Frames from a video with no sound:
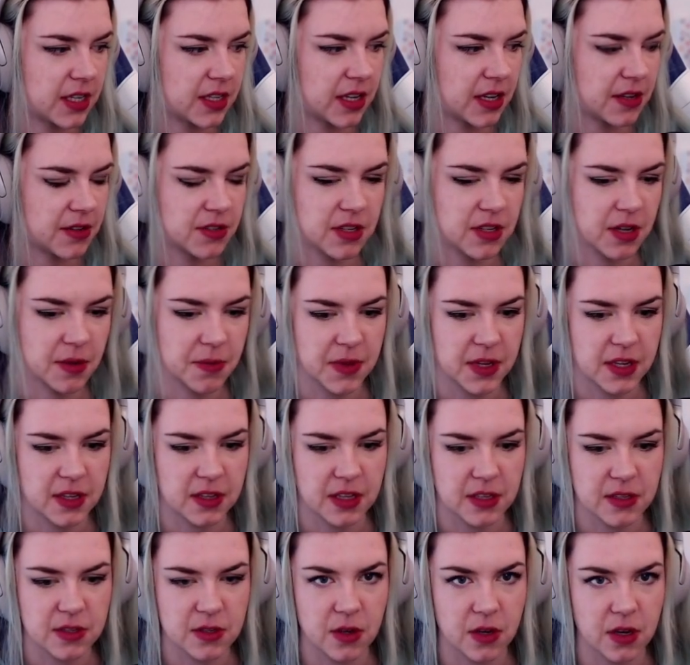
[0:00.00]
there's something
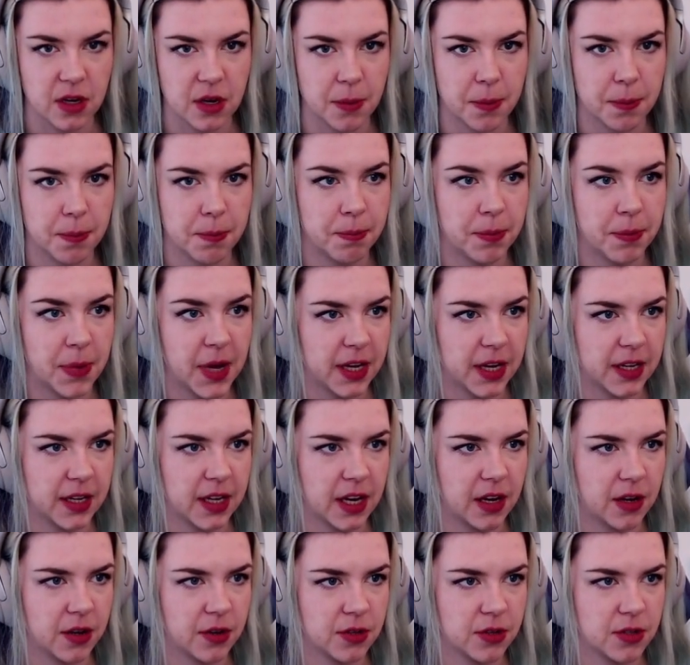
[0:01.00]
that's gonna bug
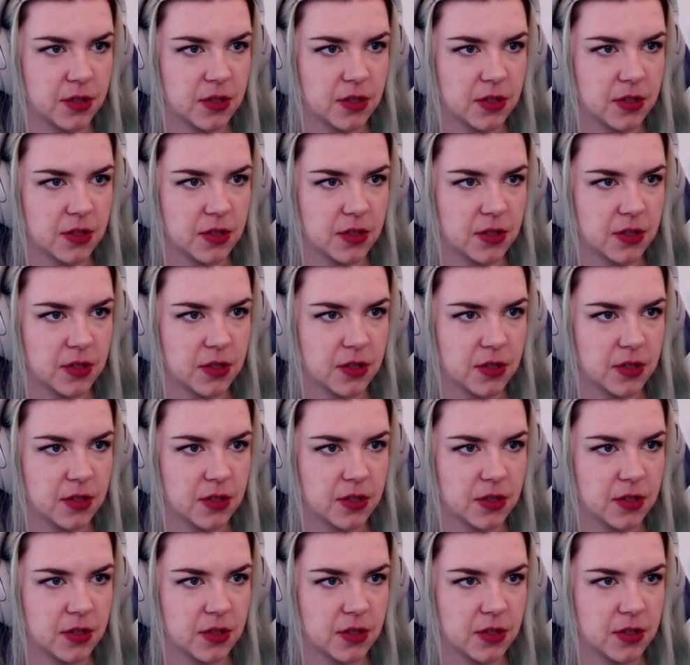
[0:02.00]
out.